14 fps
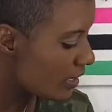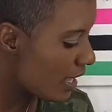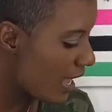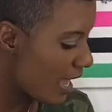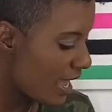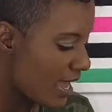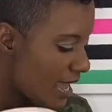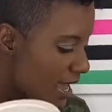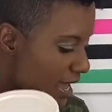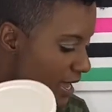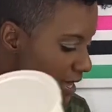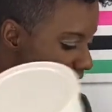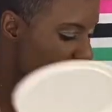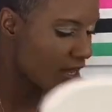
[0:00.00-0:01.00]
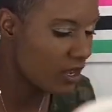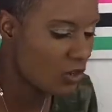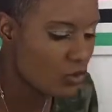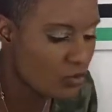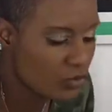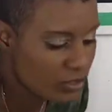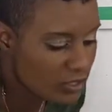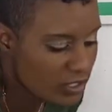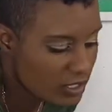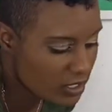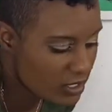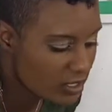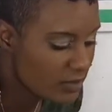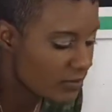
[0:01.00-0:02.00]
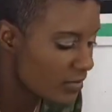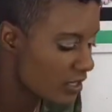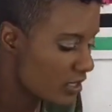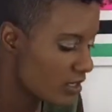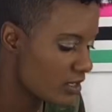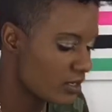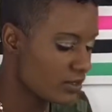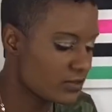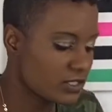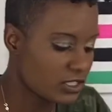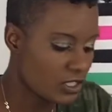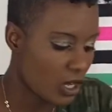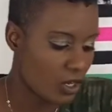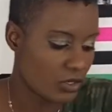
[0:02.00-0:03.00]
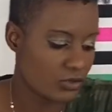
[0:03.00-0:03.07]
and a 1/4 cup of salt.